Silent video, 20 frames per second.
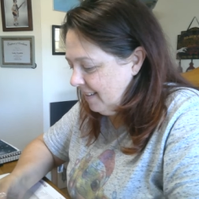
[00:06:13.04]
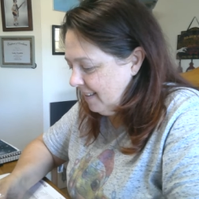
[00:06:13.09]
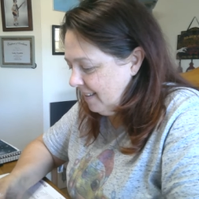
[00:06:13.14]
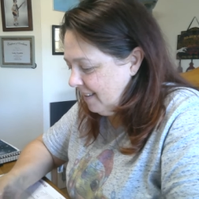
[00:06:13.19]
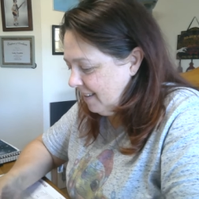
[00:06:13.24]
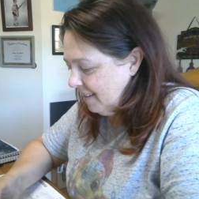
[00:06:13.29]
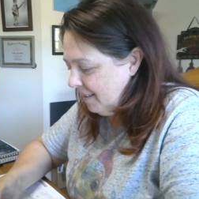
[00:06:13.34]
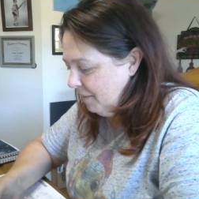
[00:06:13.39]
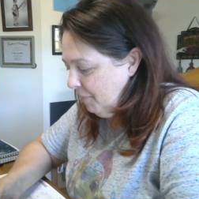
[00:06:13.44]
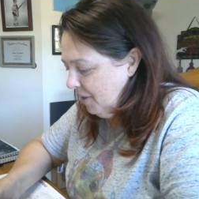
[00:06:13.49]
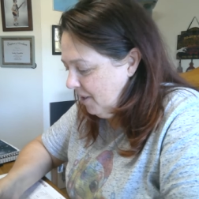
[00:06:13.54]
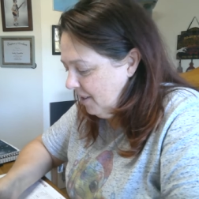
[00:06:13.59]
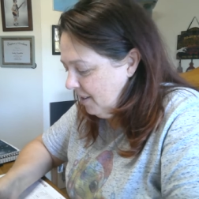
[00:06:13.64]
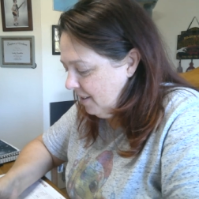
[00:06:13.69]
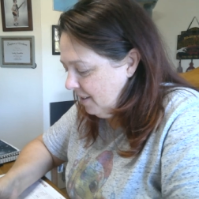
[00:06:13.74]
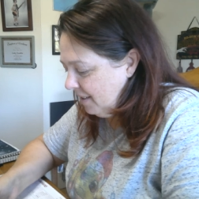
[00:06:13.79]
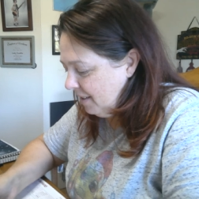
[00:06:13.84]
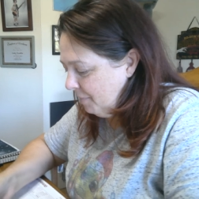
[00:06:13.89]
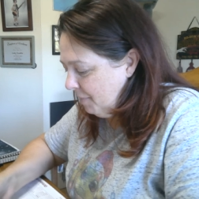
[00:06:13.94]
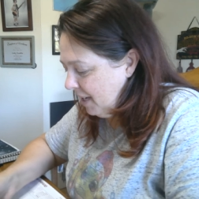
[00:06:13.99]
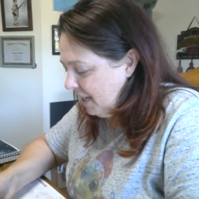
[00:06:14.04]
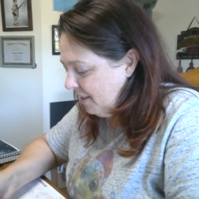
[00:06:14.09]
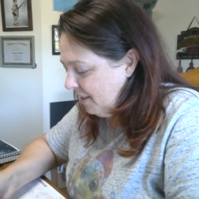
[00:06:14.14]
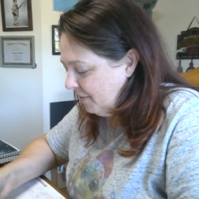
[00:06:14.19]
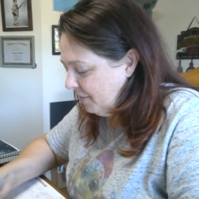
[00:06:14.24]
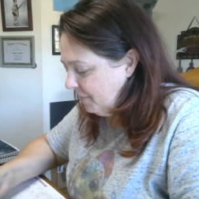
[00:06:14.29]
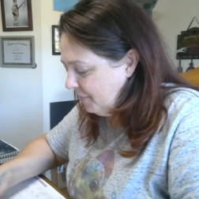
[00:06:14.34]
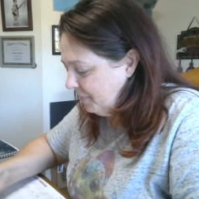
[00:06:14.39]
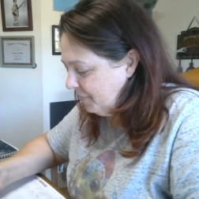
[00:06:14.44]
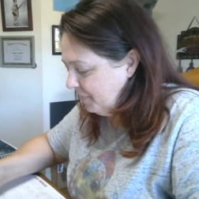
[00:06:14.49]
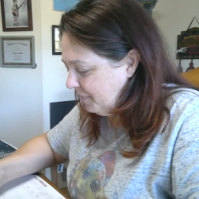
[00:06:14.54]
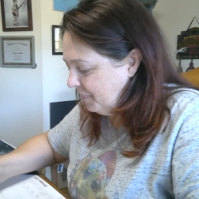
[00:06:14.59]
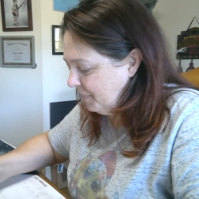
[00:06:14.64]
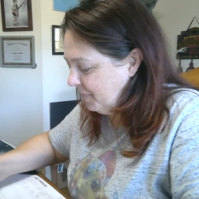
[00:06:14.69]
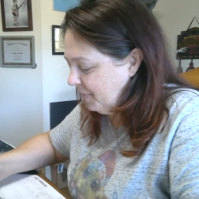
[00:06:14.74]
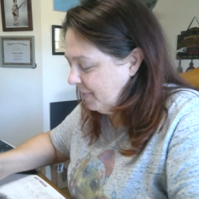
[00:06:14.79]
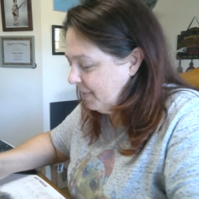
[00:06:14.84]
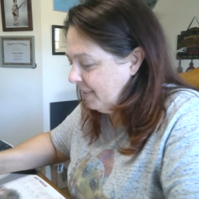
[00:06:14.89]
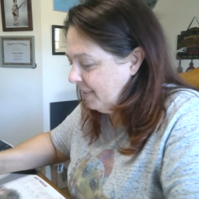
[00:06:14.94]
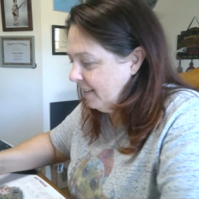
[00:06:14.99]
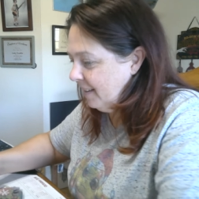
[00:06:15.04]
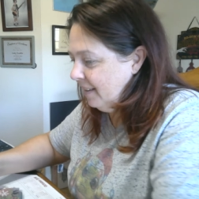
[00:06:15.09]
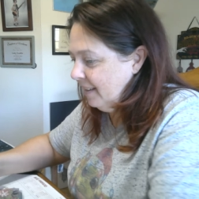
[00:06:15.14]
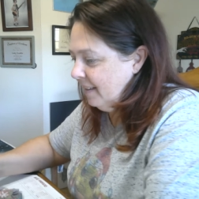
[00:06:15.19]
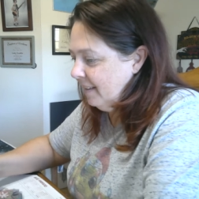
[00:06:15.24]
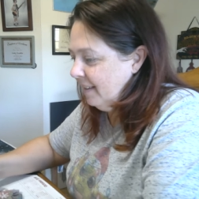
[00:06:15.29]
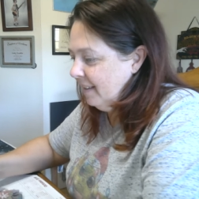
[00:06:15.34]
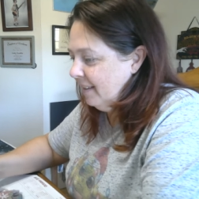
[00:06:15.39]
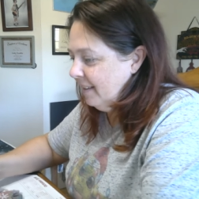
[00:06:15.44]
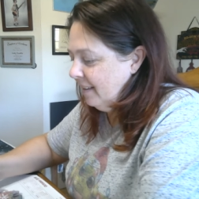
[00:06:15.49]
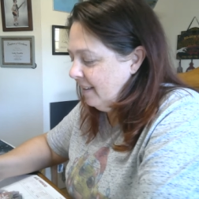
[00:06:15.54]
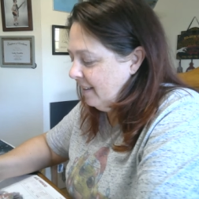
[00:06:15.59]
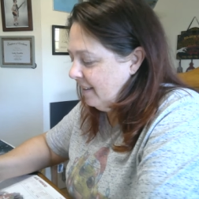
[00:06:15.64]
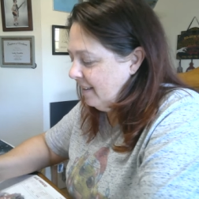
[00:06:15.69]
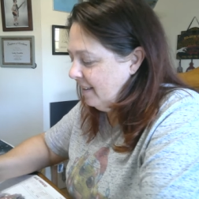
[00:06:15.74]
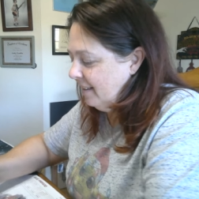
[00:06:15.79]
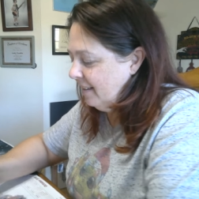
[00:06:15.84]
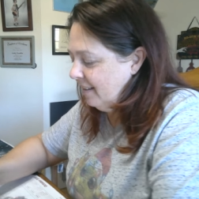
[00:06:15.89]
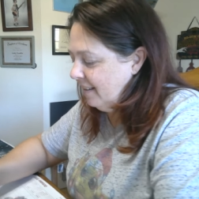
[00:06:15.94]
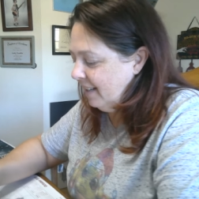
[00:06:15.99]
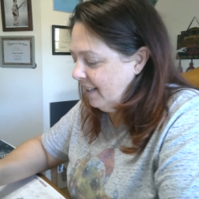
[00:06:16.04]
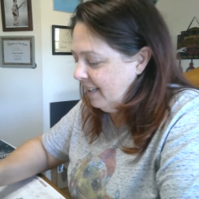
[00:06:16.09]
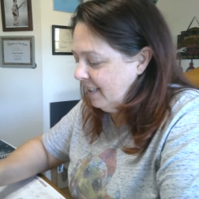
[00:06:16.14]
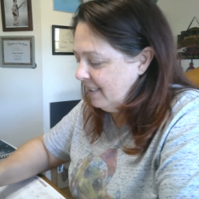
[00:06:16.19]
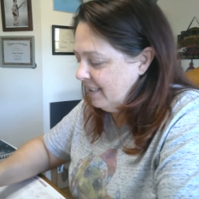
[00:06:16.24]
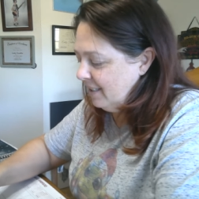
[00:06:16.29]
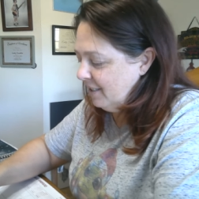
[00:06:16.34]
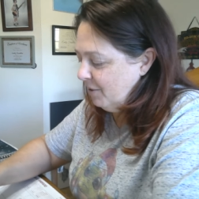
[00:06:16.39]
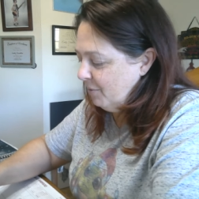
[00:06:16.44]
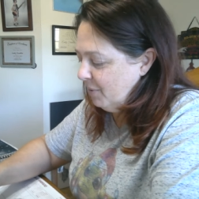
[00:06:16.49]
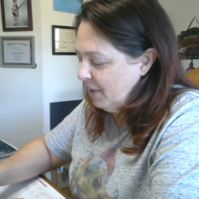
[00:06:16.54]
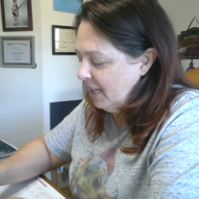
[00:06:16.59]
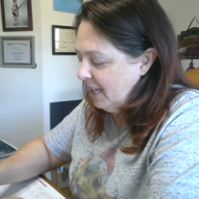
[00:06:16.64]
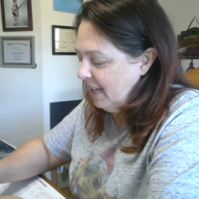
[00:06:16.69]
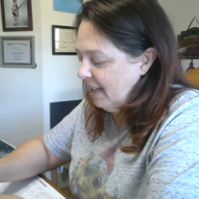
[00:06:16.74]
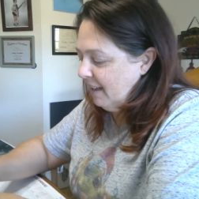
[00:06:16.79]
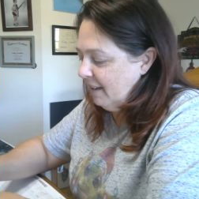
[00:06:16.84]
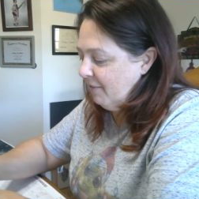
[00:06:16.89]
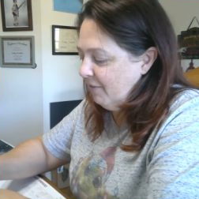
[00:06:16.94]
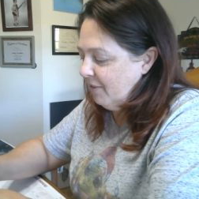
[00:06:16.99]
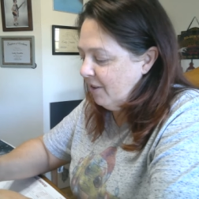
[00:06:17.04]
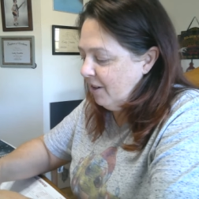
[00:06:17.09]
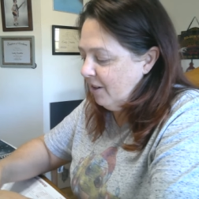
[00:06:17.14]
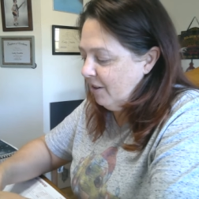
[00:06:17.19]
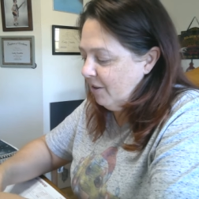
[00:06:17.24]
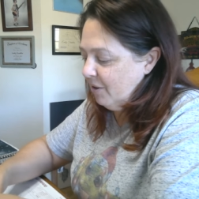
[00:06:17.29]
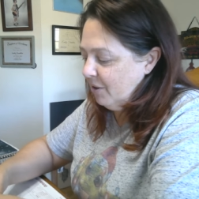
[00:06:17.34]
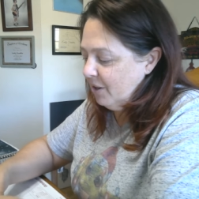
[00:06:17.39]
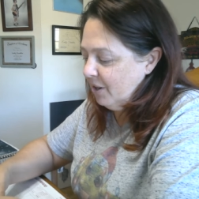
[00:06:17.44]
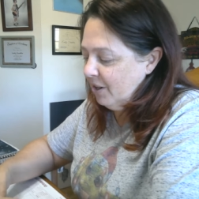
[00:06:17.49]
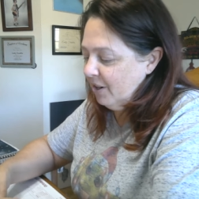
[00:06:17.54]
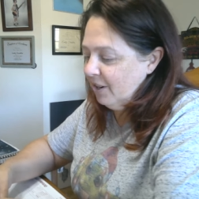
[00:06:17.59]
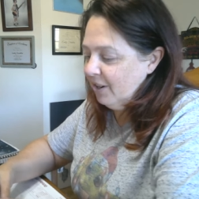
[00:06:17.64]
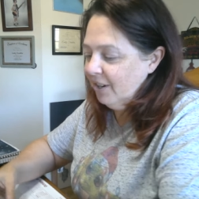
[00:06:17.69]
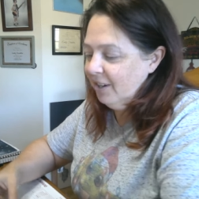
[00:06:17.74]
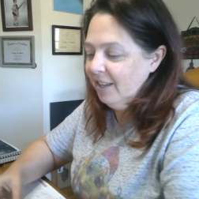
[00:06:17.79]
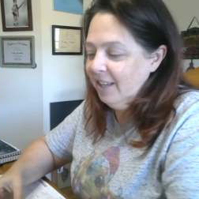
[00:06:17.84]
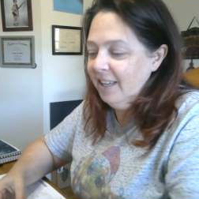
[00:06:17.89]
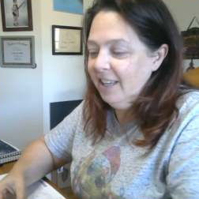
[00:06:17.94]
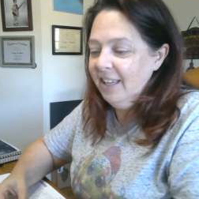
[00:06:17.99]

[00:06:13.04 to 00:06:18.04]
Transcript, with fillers: Come on, come out. Alright, so we have our